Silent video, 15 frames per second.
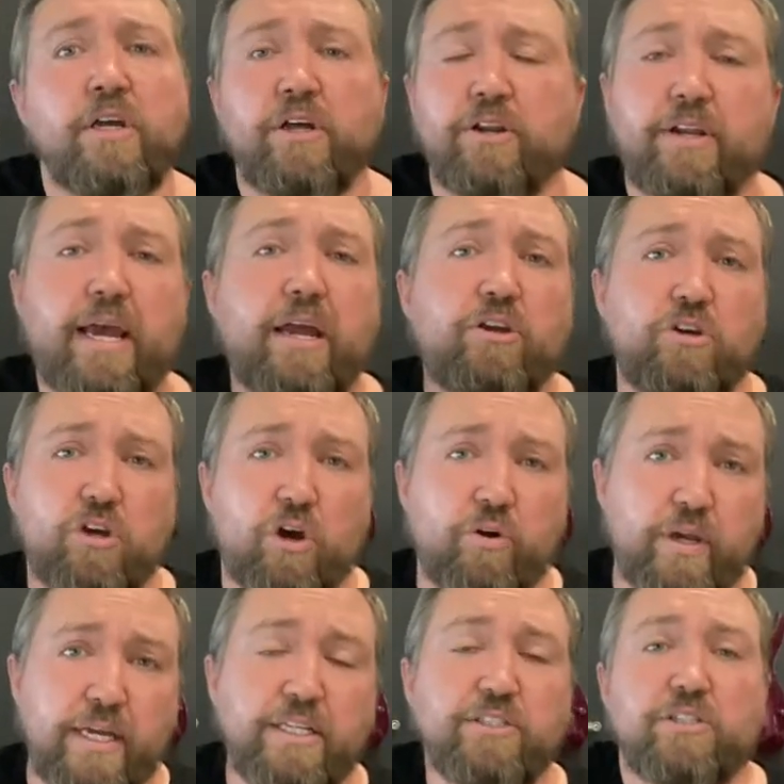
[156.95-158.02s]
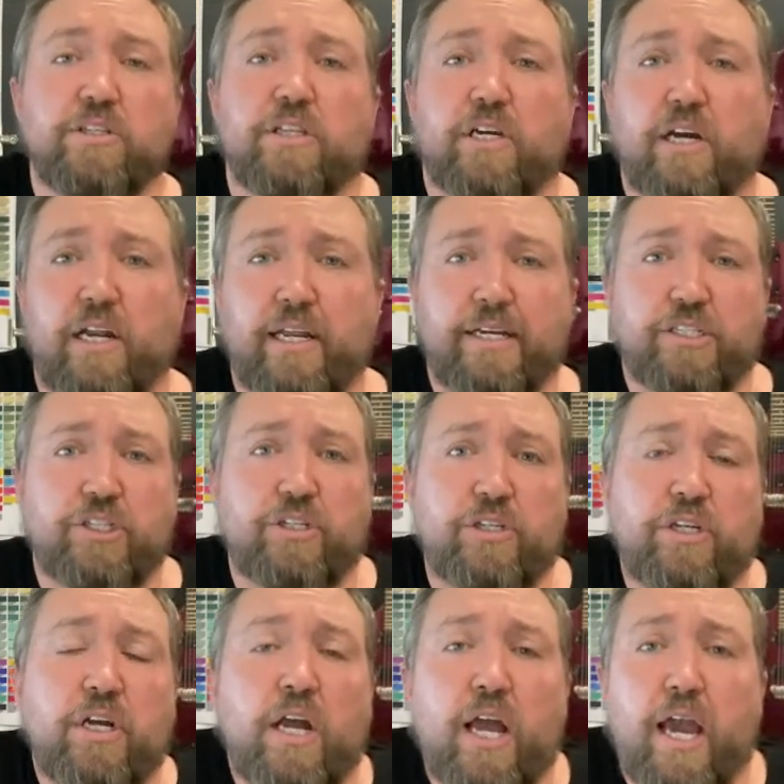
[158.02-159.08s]
Now you go into the
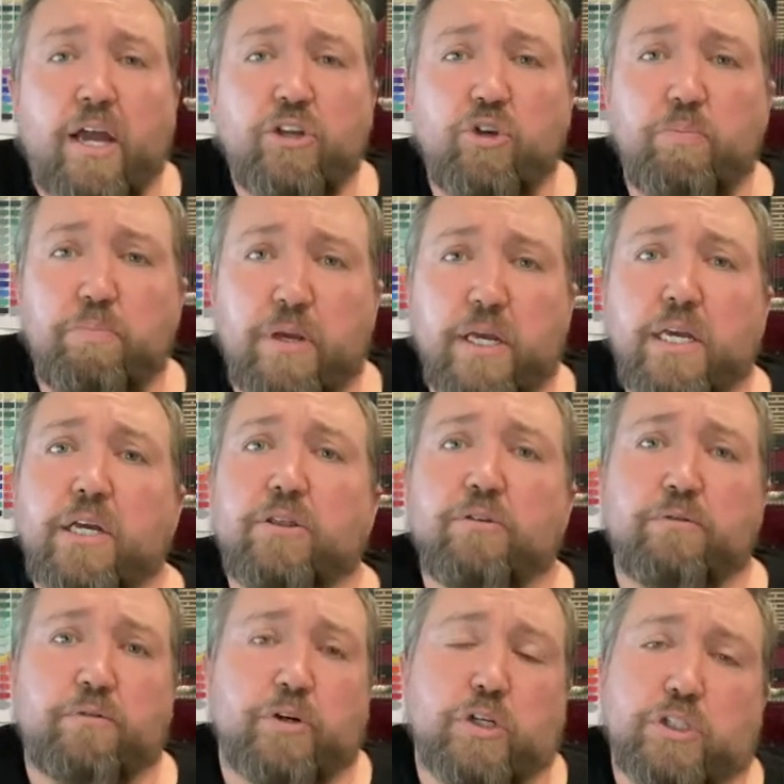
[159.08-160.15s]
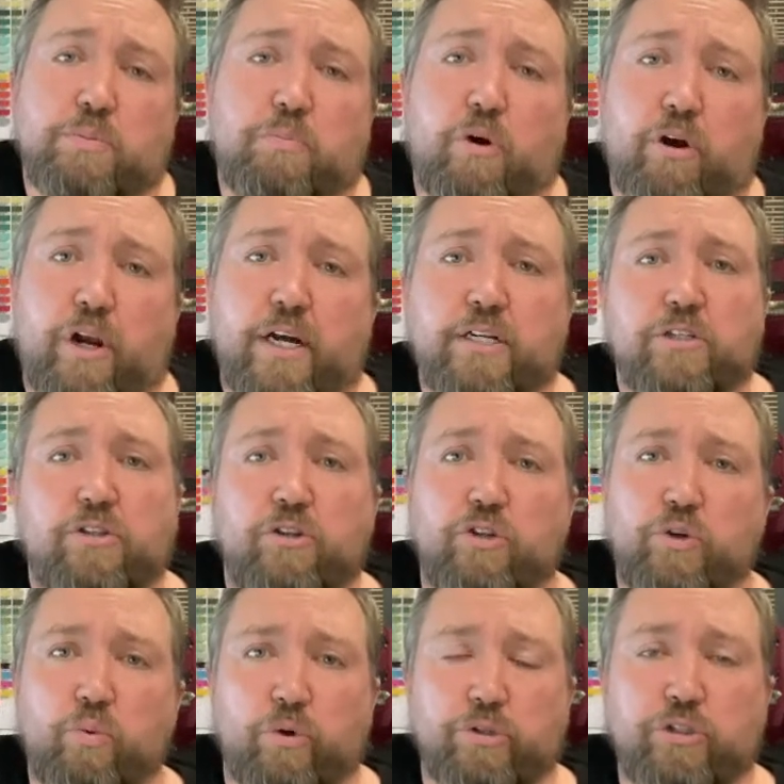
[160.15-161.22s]
collection and you pick the first product that
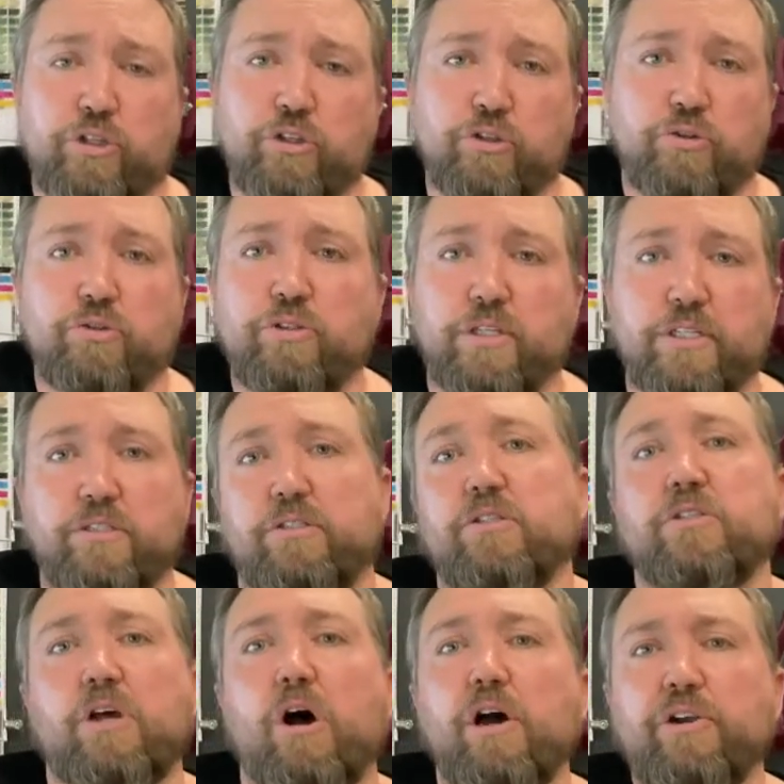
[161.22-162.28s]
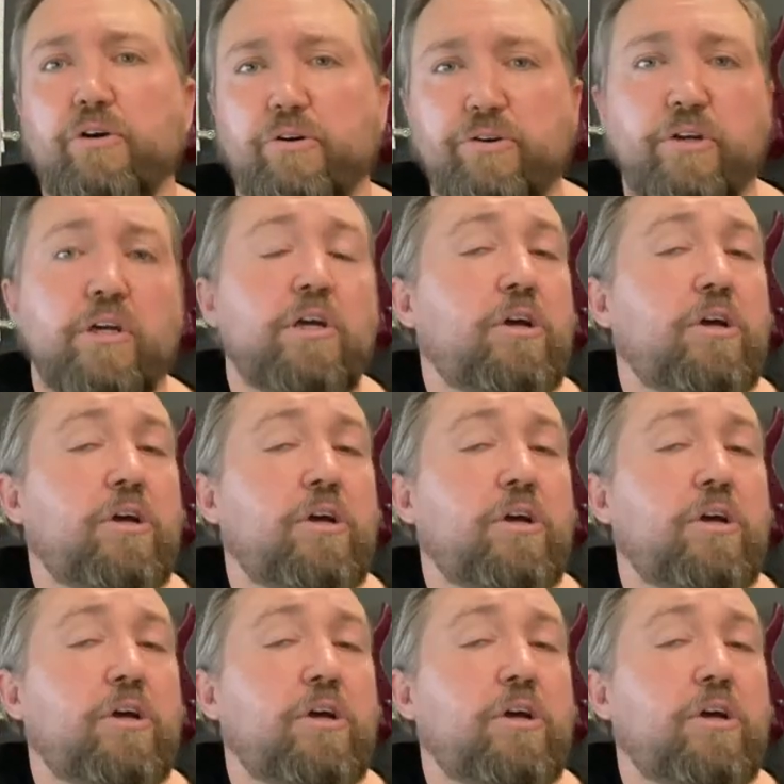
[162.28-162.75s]
you want to use this design on.